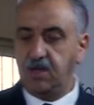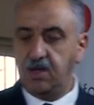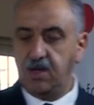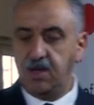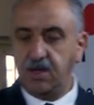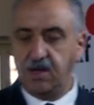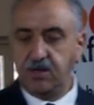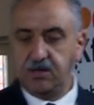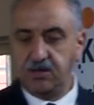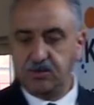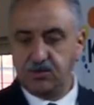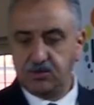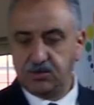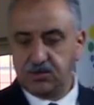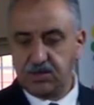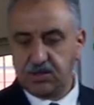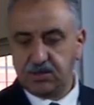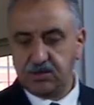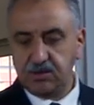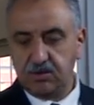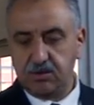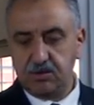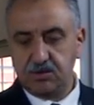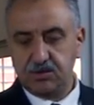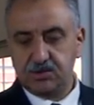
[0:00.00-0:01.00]
a new
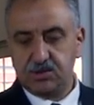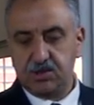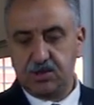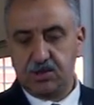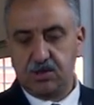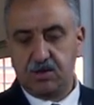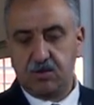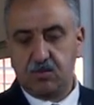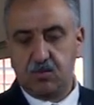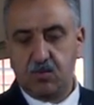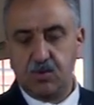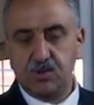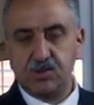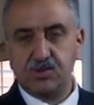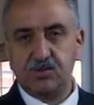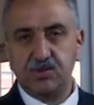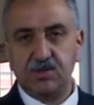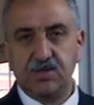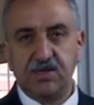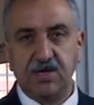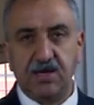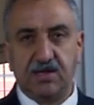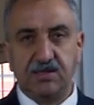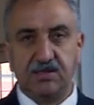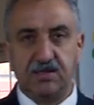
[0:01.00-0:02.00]
technology which we
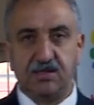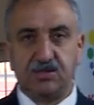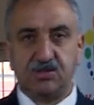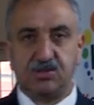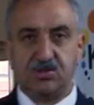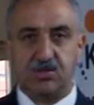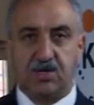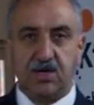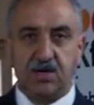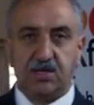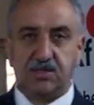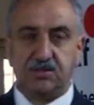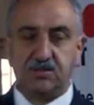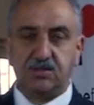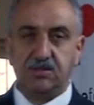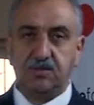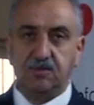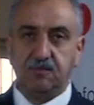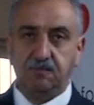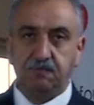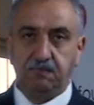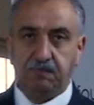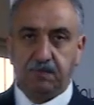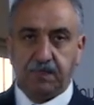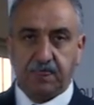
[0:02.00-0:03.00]
can extract
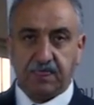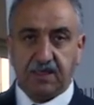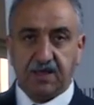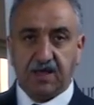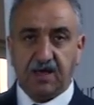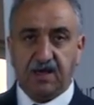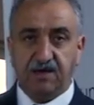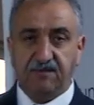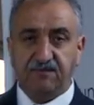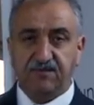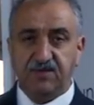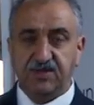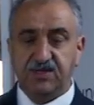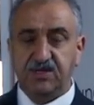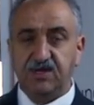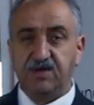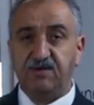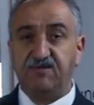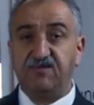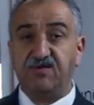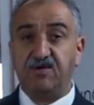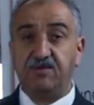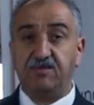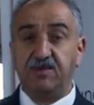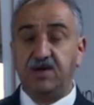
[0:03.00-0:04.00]
everything
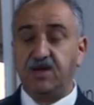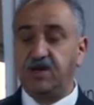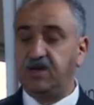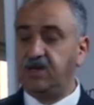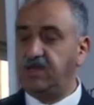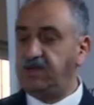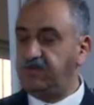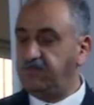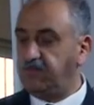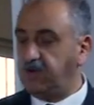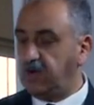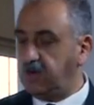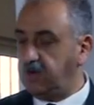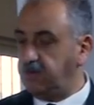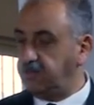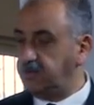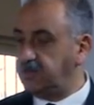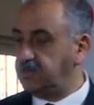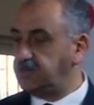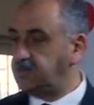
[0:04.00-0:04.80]
from any environment.